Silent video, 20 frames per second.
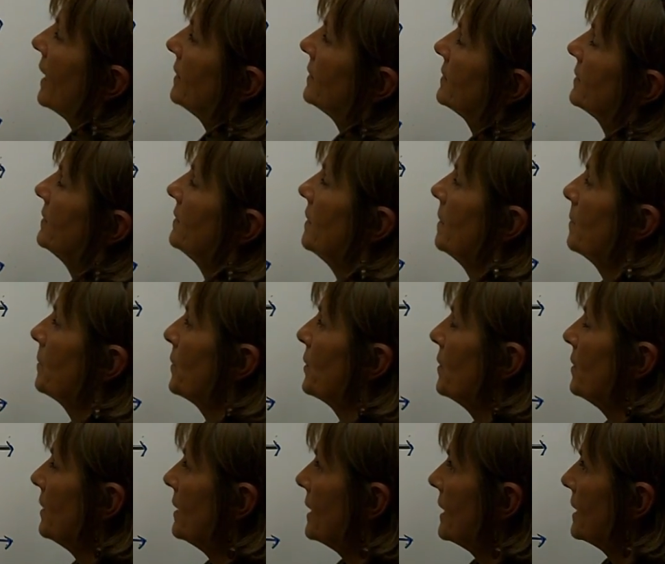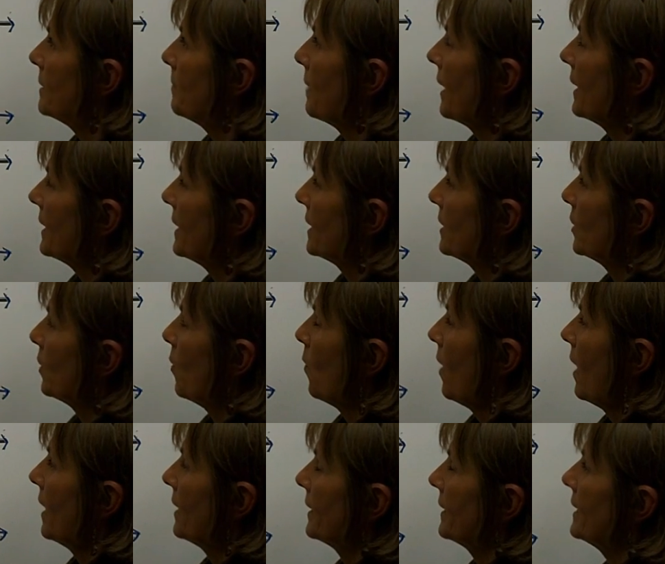that number in my
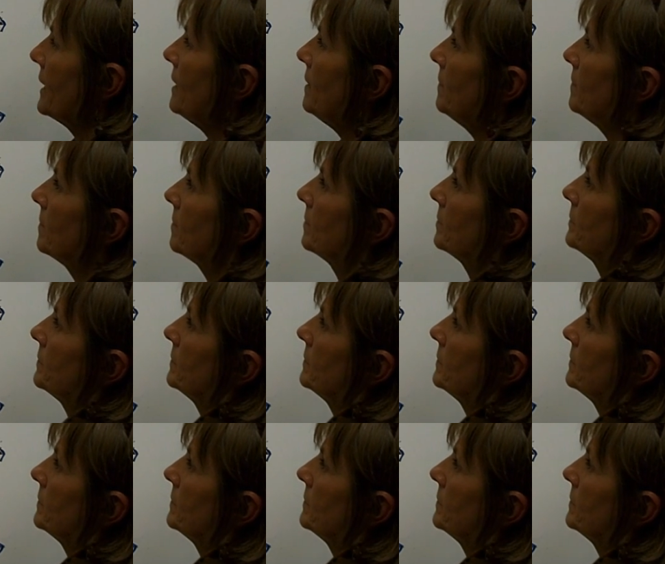inequality.